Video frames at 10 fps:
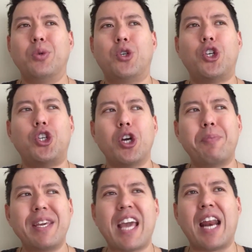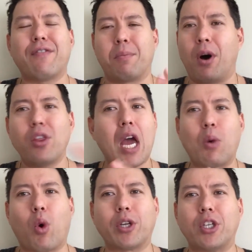you should be getting from all
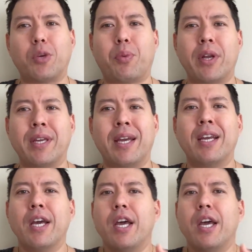that work that you're putting in,